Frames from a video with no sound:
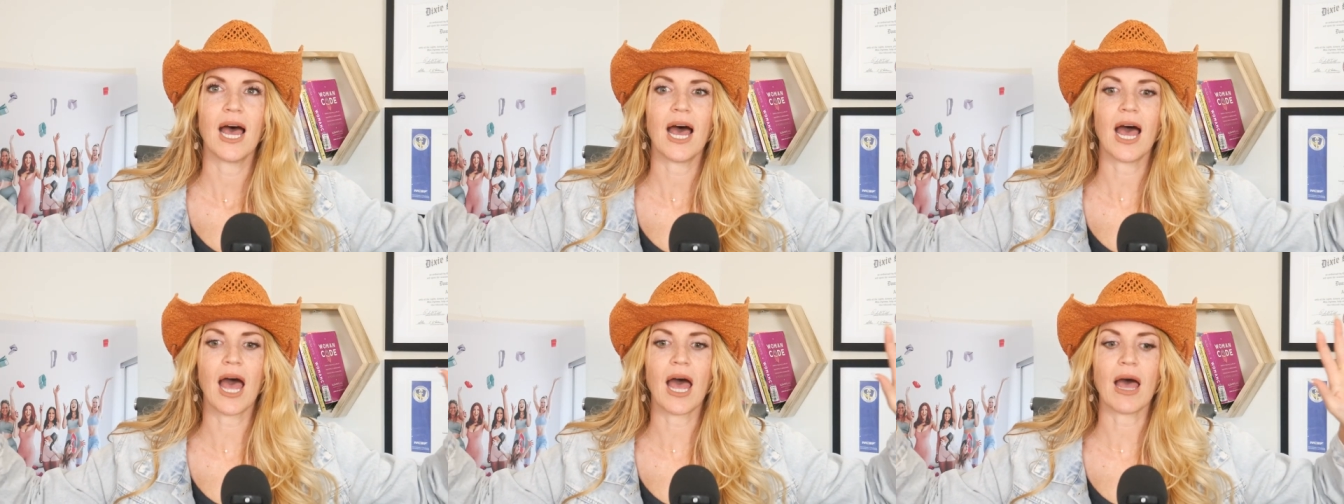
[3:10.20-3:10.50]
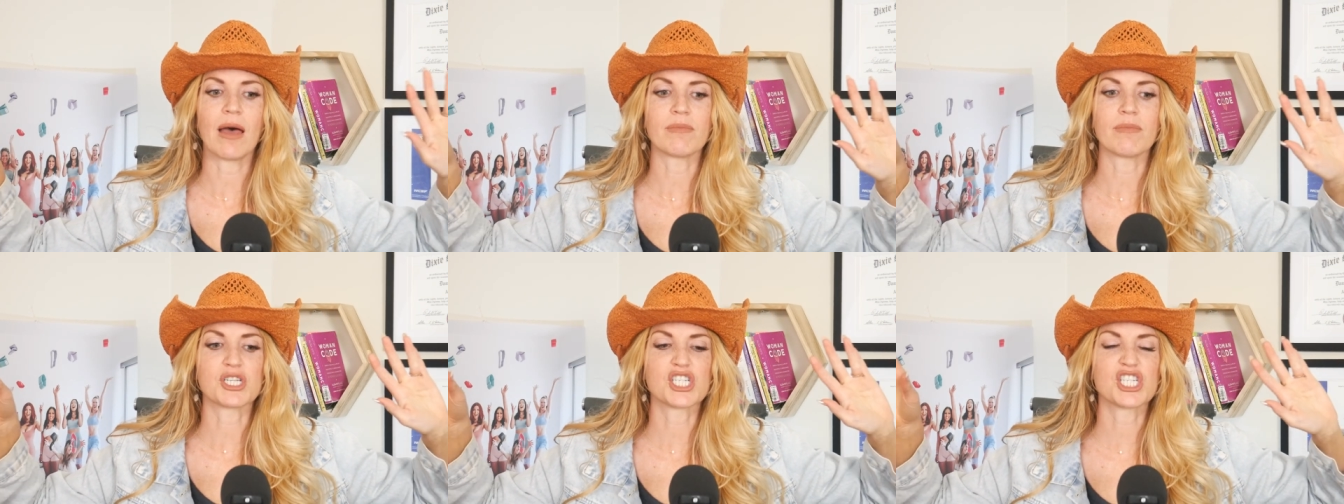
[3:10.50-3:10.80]

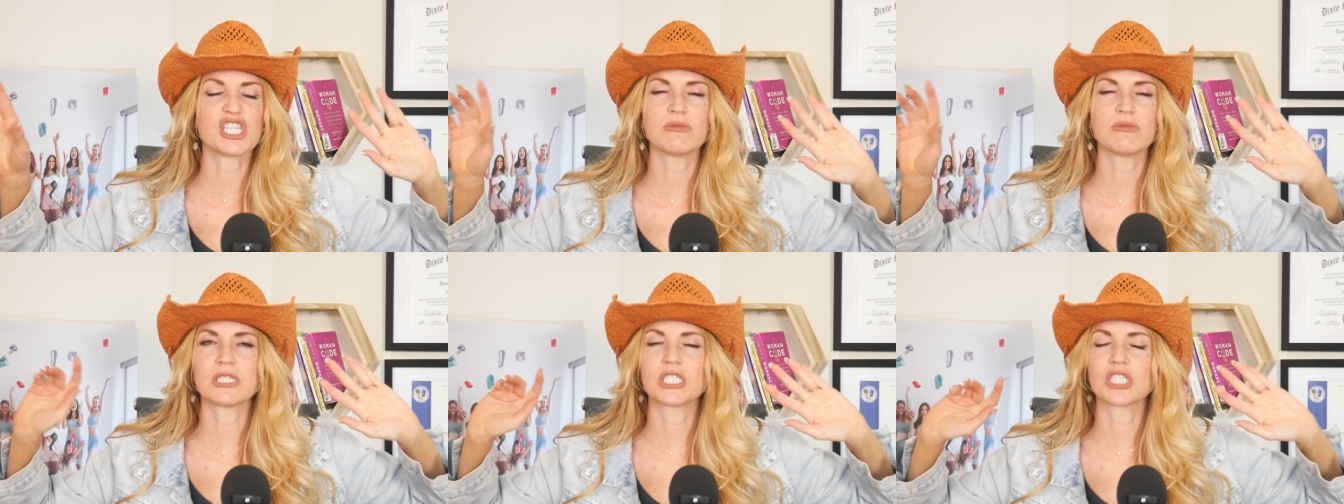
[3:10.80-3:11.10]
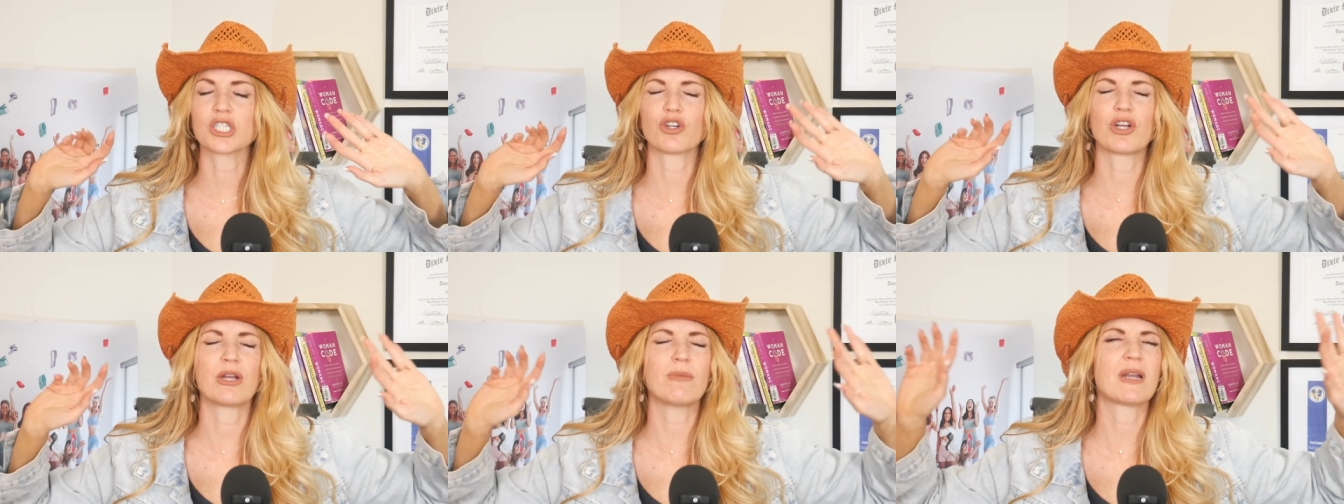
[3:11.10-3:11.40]
Um, but she was
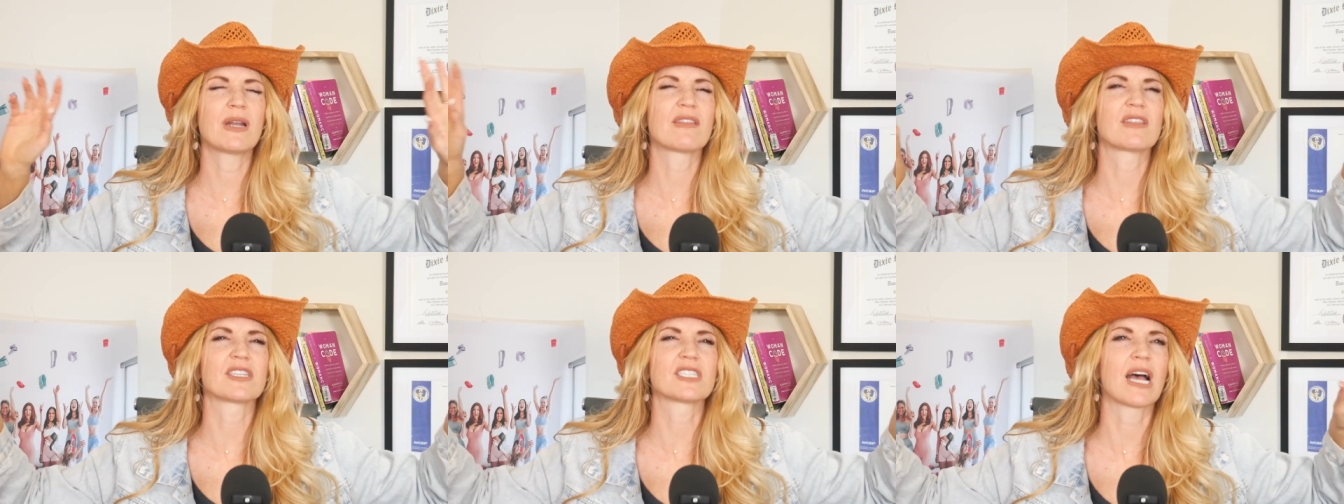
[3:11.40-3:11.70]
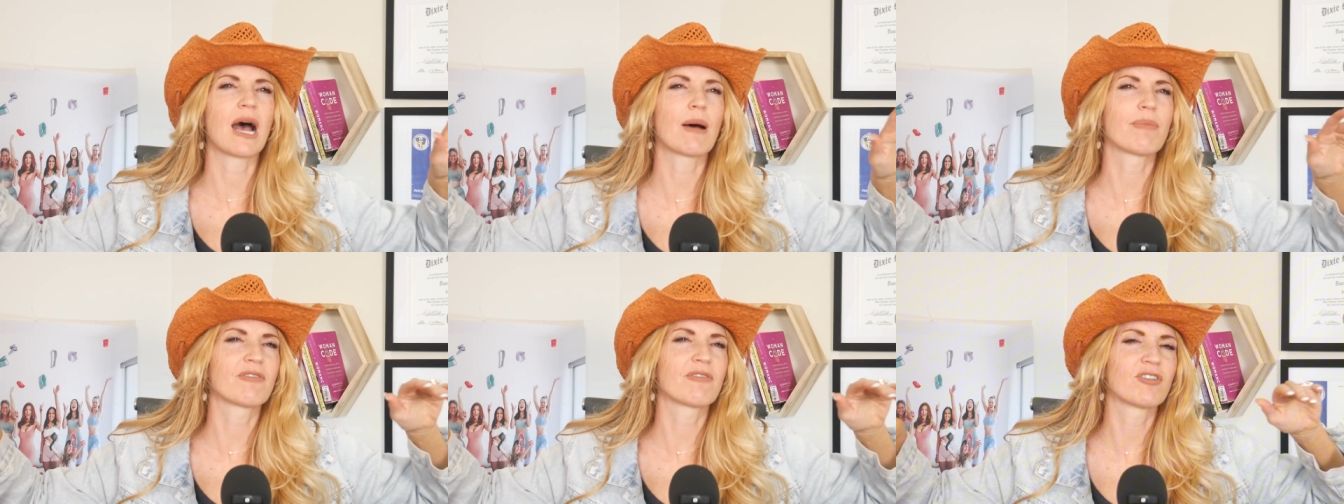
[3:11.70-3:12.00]
screaming at the
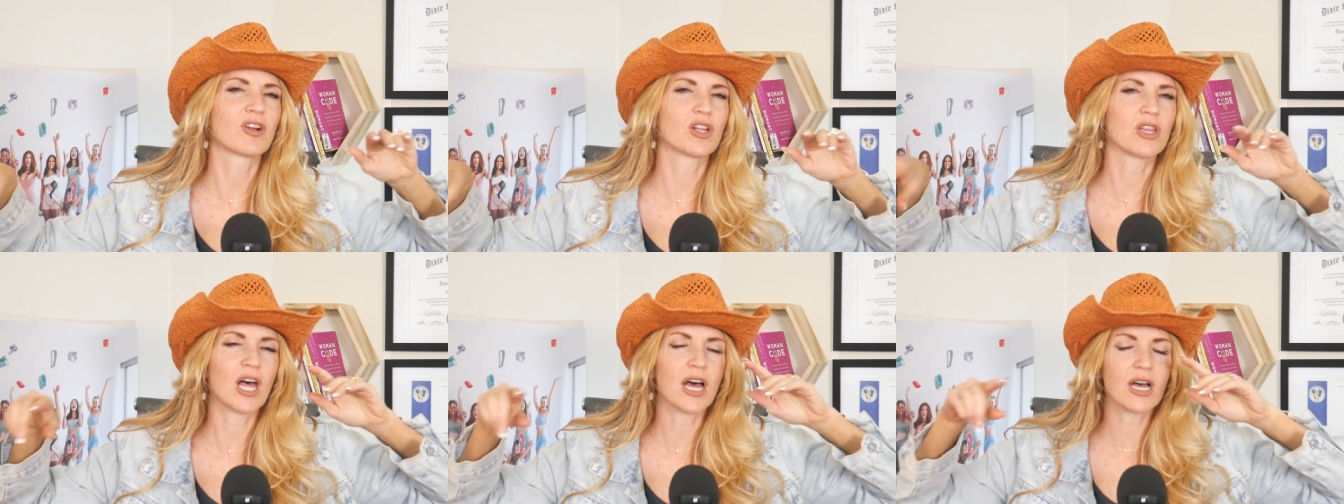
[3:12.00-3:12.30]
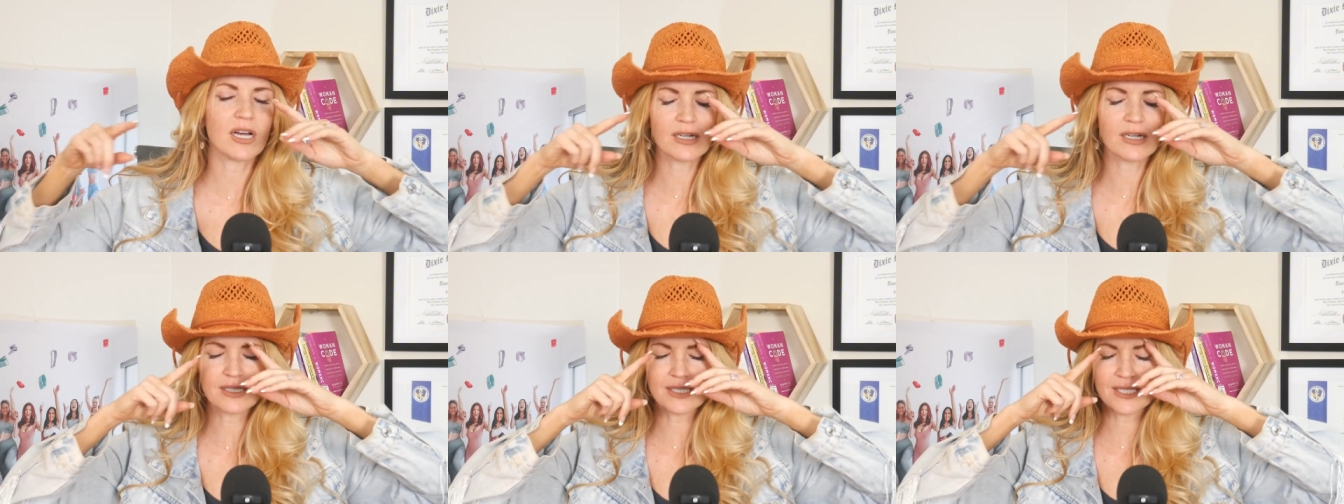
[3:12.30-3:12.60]
top of her
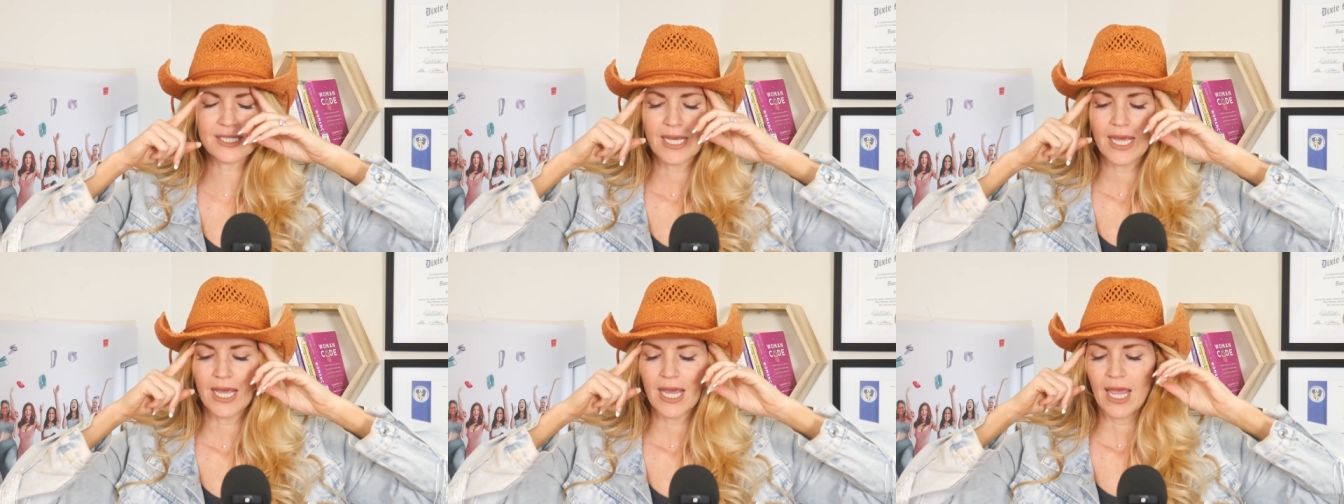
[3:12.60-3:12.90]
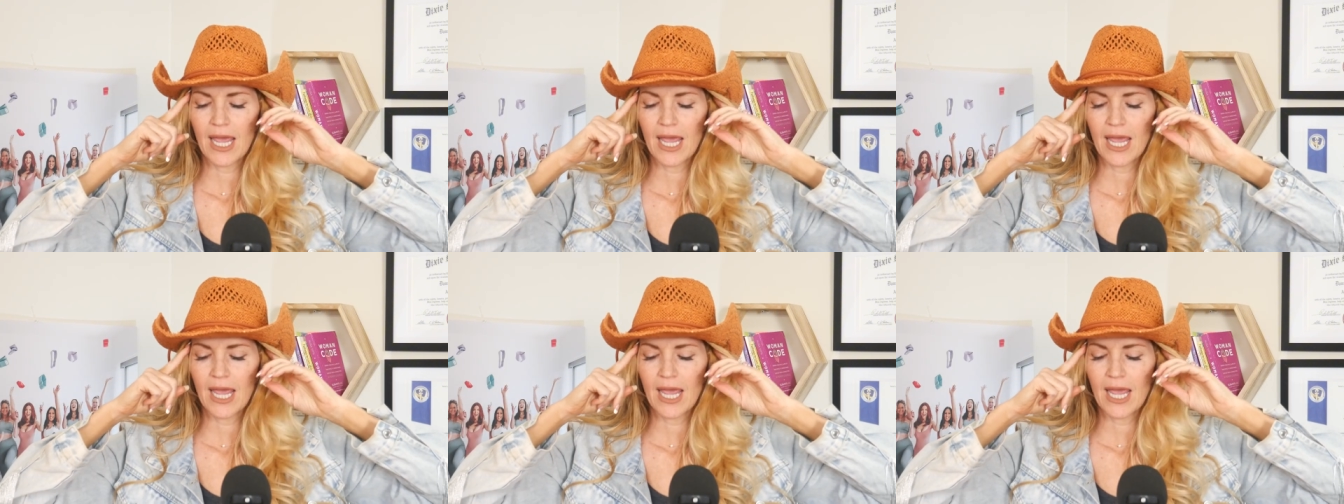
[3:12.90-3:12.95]
lungs.